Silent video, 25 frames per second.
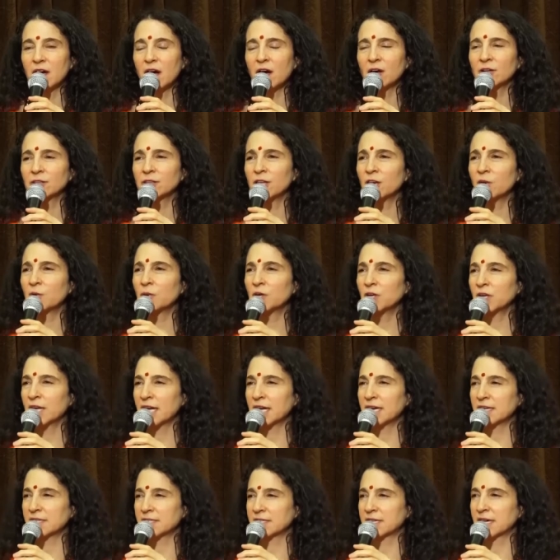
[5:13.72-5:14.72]
our
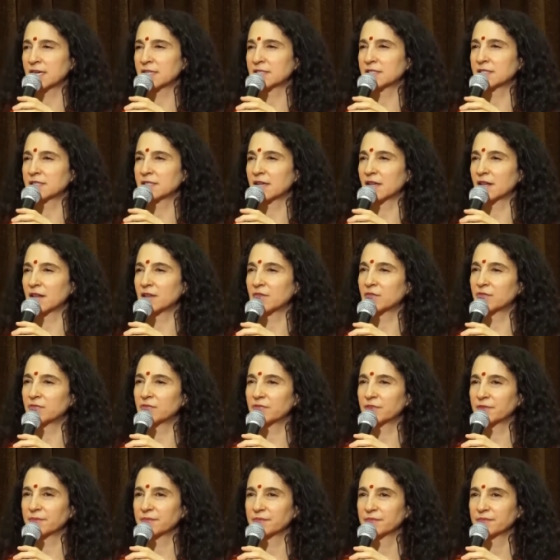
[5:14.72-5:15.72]
lowercase s
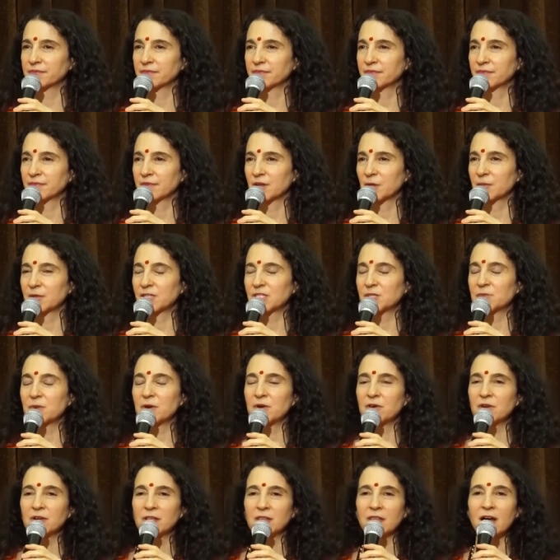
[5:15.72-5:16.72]
self. We
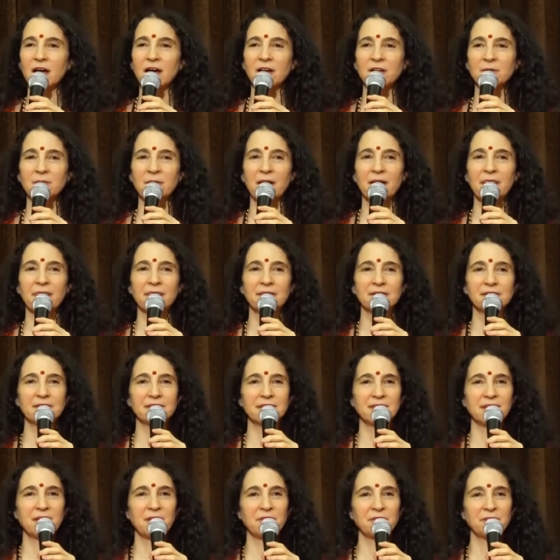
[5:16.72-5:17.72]
spoke a lot about this
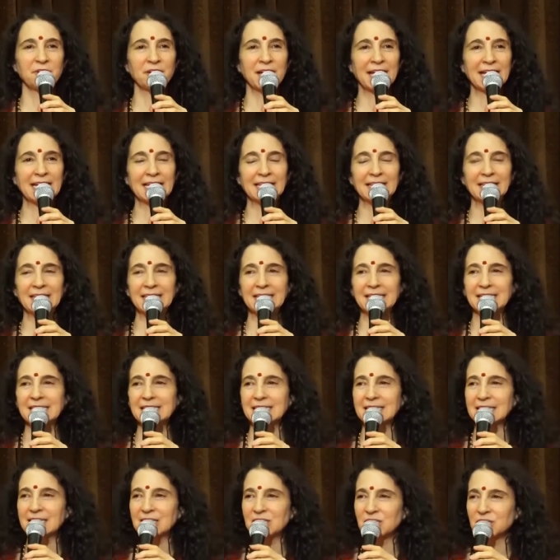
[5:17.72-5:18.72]
the other night, the
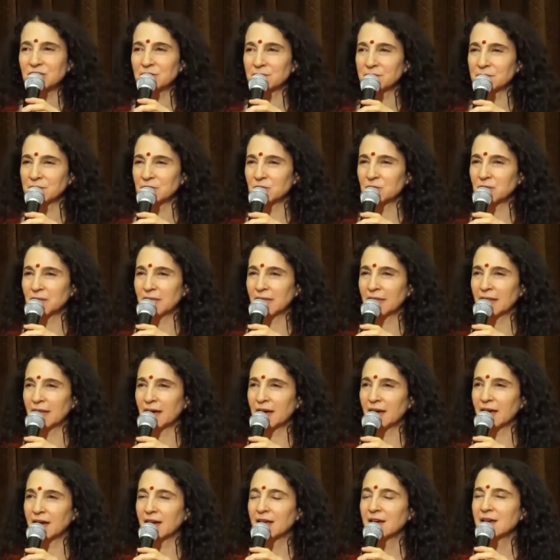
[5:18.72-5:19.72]
distinction between
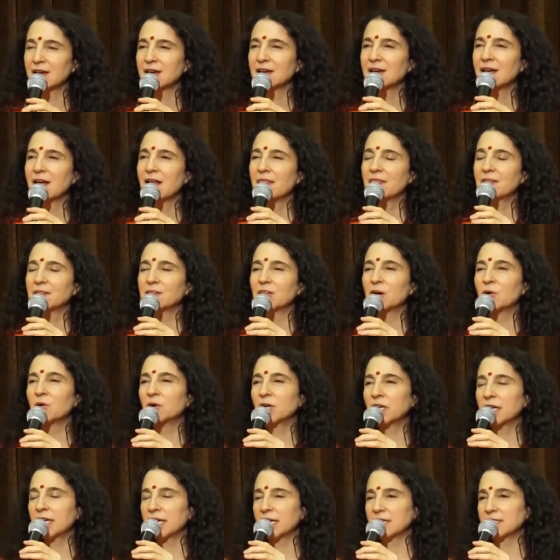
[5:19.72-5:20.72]
that. The
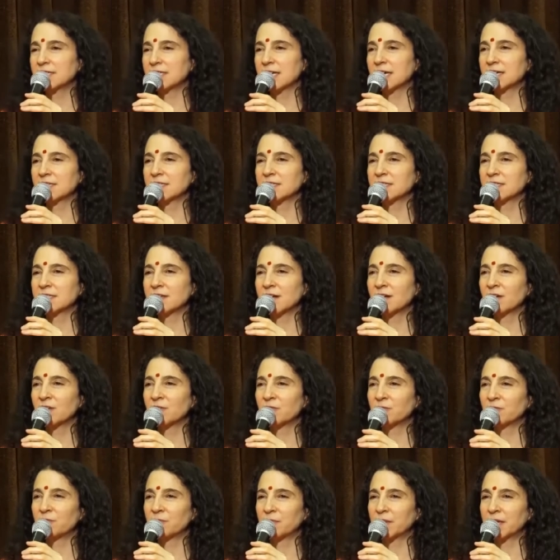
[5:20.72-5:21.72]
lowercase s
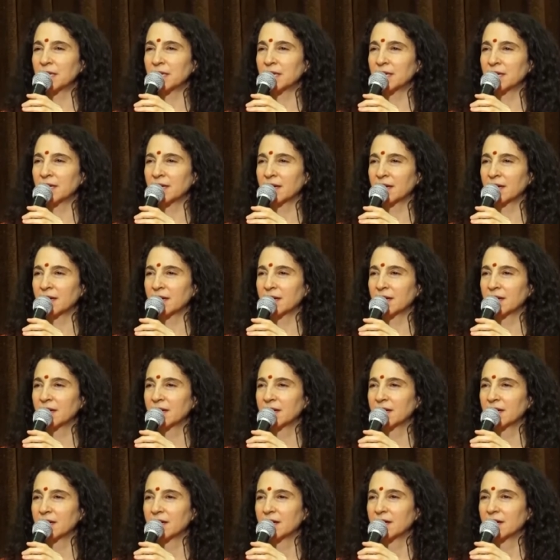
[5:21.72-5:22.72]
self being
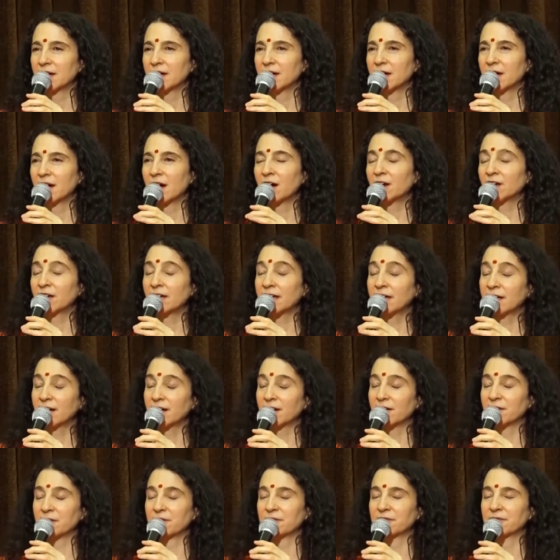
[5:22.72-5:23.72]
our
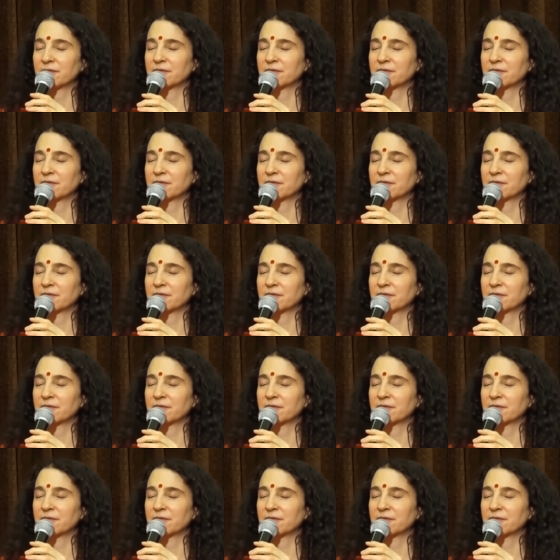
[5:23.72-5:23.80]
ego,